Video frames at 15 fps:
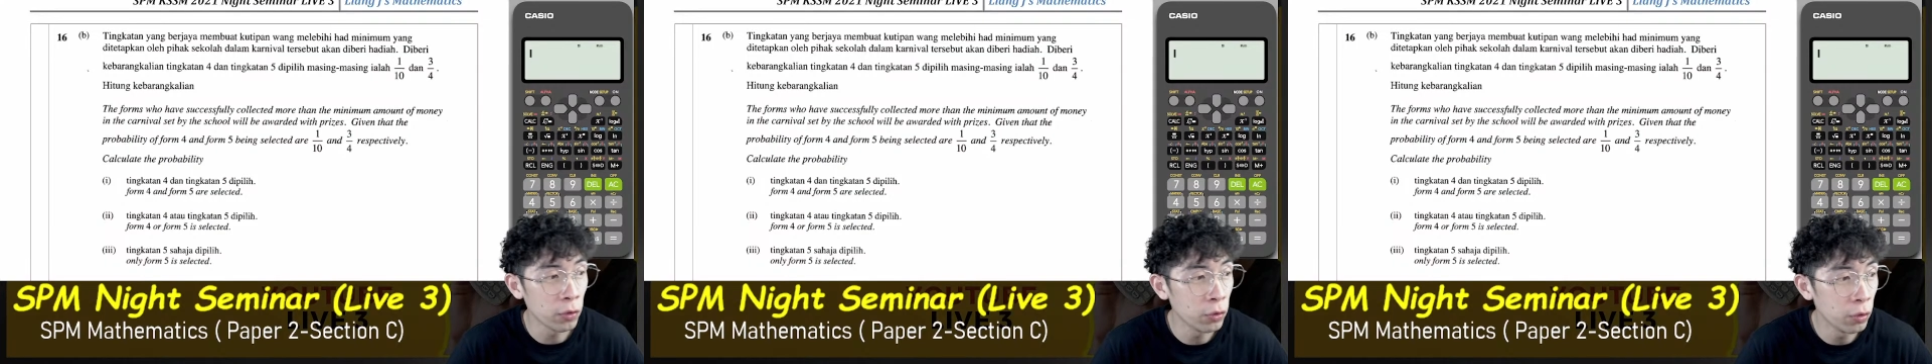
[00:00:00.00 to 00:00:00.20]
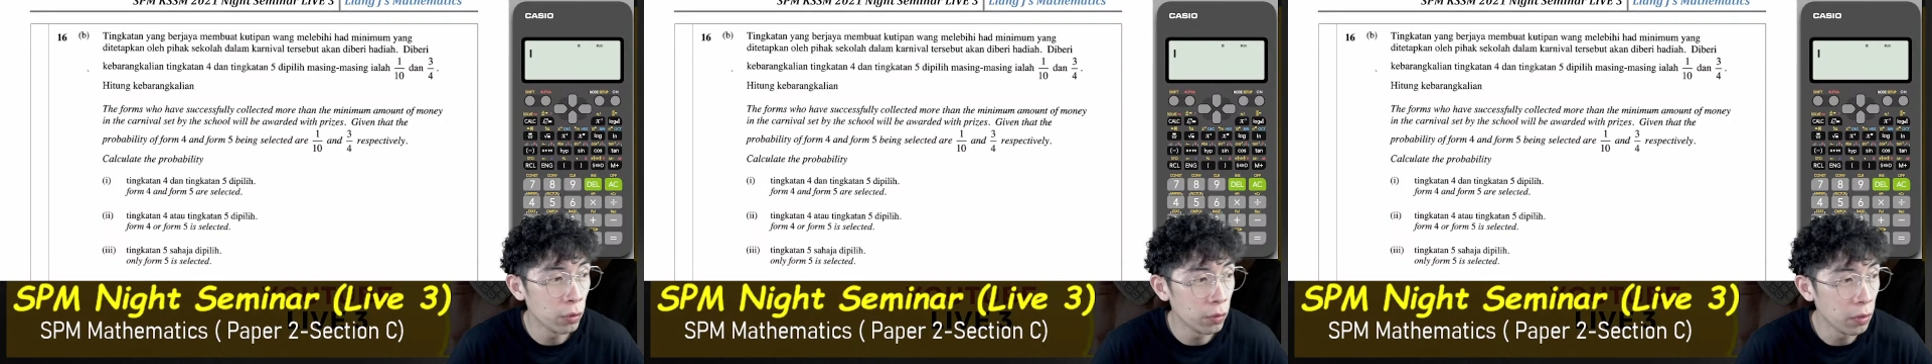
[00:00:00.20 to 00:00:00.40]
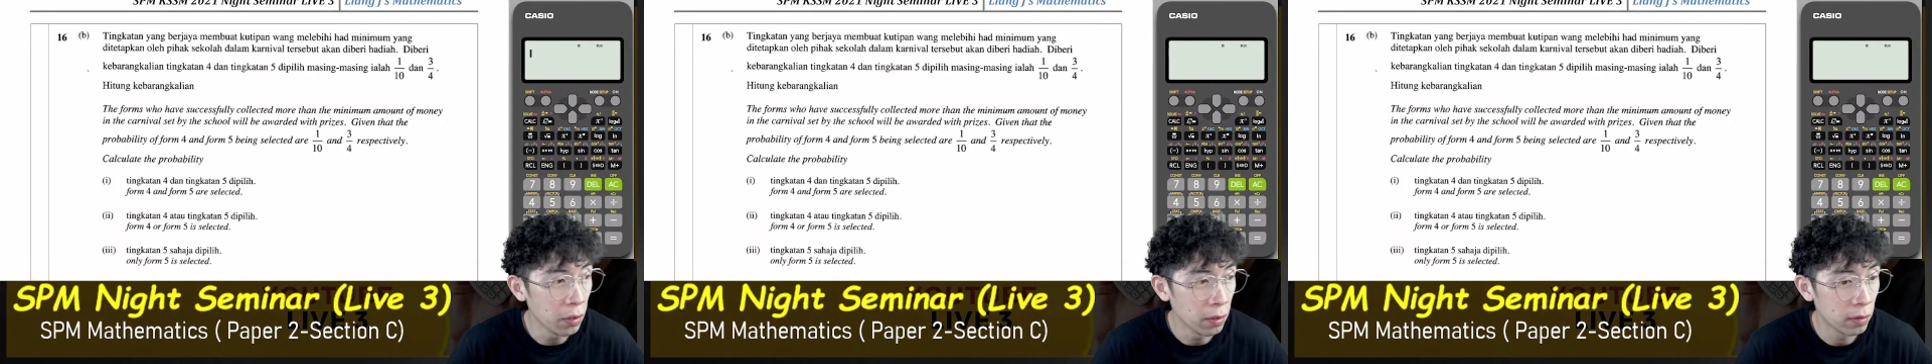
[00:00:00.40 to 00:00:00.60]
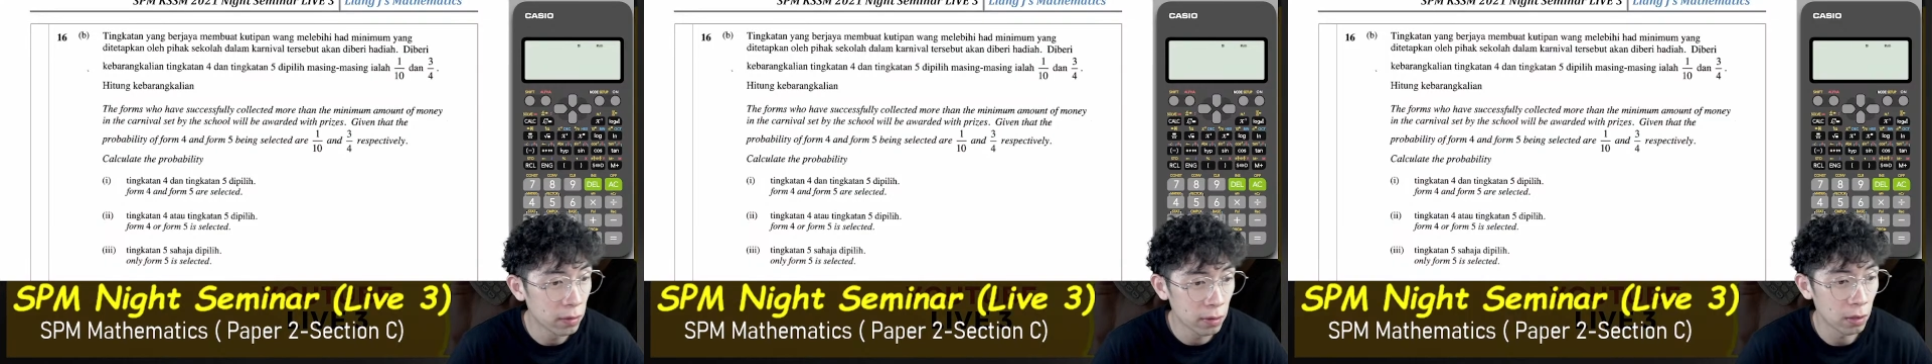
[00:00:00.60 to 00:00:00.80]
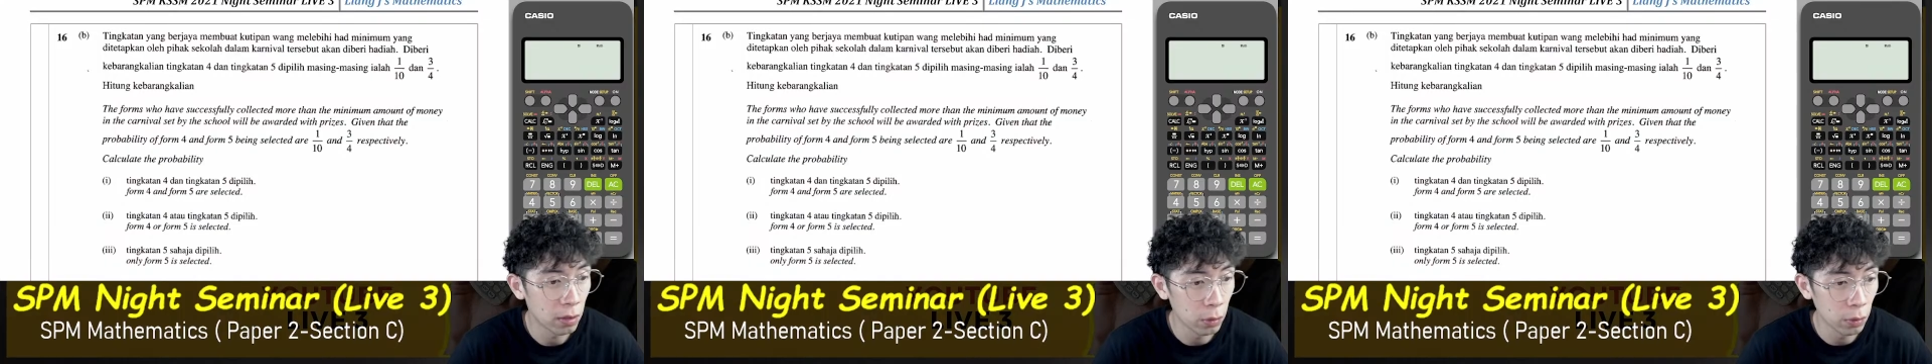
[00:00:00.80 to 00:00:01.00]
don't worry.
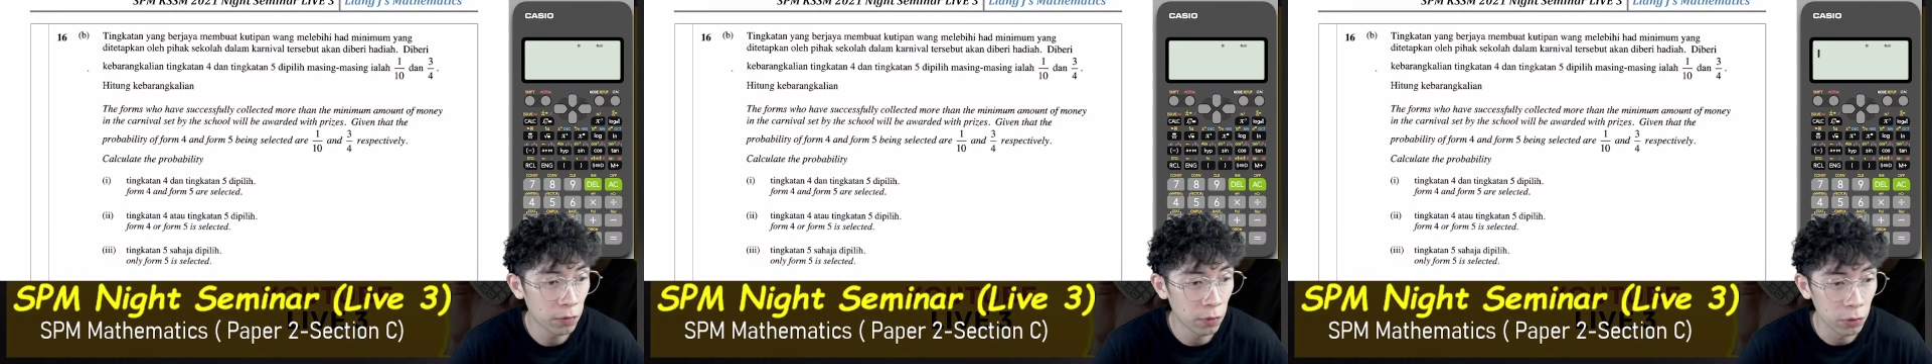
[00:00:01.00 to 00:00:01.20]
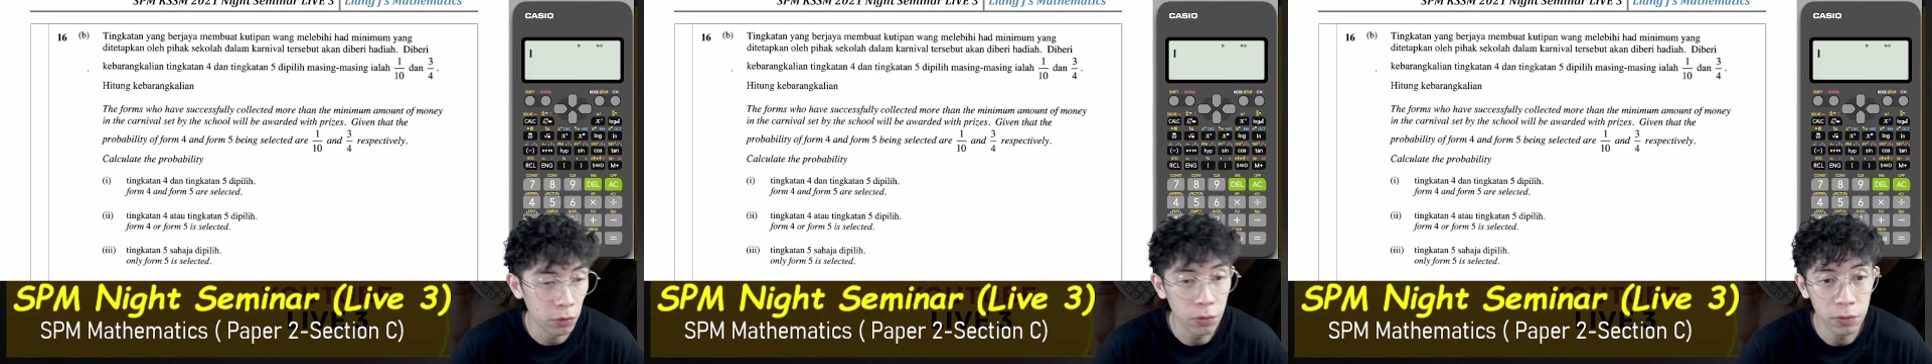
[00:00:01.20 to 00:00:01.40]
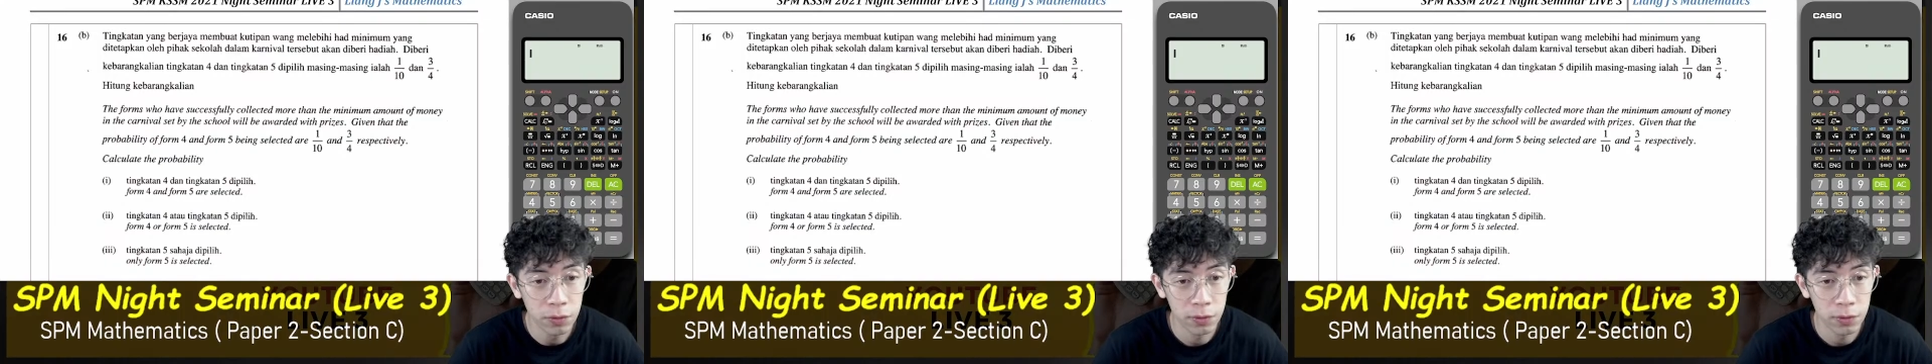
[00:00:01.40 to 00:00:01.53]
I'll wait for you.